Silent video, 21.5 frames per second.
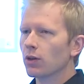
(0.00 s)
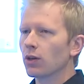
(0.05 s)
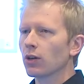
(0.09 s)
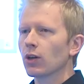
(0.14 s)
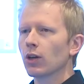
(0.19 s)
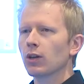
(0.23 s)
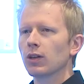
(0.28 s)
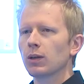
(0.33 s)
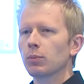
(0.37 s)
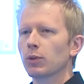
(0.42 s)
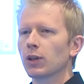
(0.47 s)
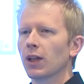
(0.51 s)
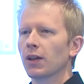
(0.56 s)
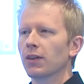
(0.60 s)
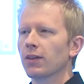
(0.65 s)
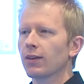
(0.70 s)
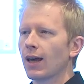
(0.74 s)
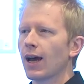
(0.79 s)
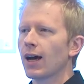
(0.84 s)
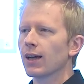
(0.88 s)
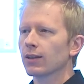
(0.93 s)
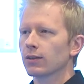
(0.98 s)
you can only pull
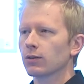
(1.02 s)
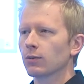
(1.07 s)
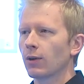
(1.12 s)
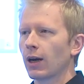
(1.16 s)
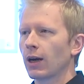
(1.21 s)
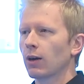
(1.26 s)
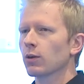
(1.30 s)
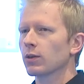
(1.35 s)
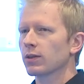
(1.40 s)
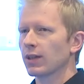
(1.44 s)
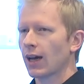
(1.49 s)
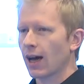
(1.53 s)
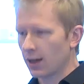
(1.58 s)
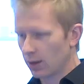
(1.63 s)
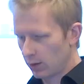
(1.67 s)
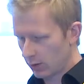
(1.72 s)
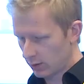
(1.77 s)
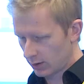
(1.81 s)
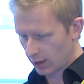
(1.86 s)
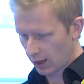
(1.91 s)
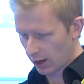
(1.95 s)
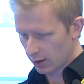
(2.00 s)
1,000 records out
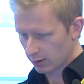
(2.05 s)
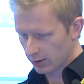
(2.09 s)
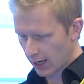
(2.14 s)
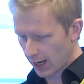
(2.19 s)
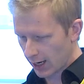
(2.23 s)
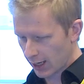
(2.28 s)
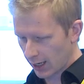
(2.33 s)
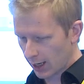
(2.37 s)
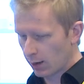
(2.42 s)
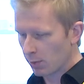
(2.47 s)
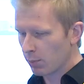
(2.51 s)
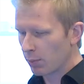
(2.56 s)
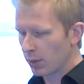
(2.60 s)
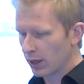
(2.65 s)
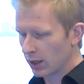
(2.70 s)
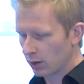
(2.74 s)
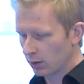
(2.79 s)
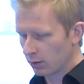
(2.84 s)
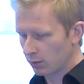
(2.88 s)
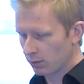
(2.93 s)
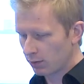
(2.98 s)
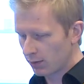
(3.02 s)
using OData, but
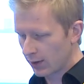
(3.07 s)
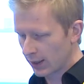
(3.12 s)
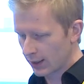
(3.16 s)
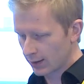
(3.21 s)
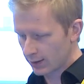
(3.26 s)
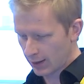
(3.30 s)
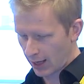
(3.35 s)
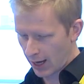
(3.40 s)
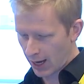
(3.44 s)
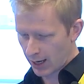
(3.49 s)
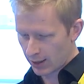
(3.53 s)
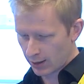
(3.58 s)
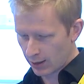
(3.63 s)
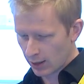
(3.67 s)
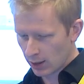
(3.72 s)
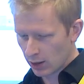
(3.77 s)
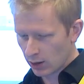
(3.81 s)
you can fix that.